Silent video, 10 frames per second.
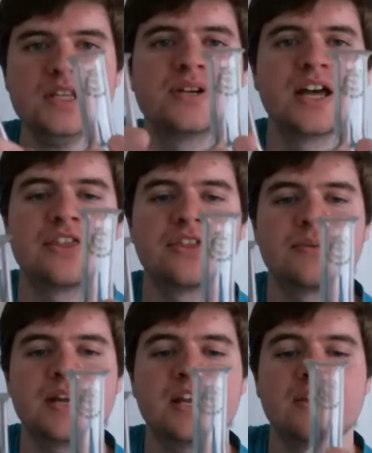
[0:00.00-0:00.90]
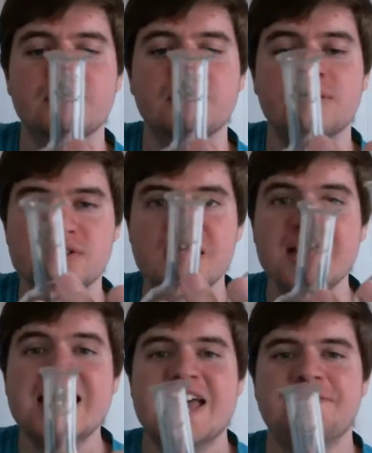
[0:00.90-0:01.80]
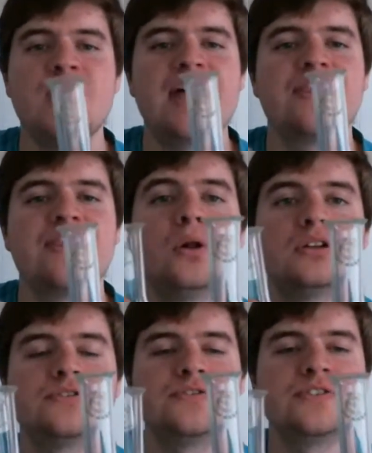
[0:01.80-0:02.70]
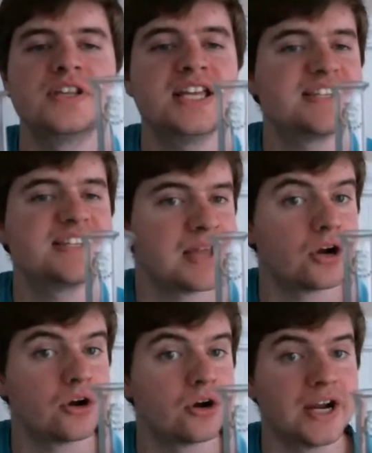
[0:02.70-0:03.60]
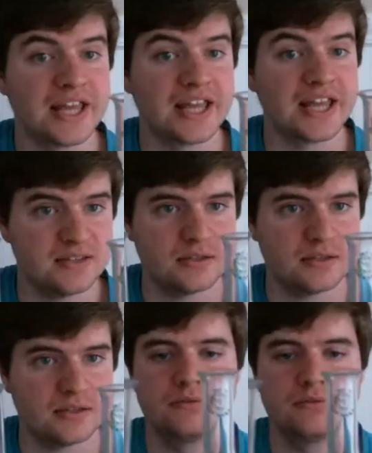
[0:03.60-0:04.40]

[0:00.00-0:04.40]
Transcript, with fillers: So we got three of those. If you had the holder for these, they would make a great like vase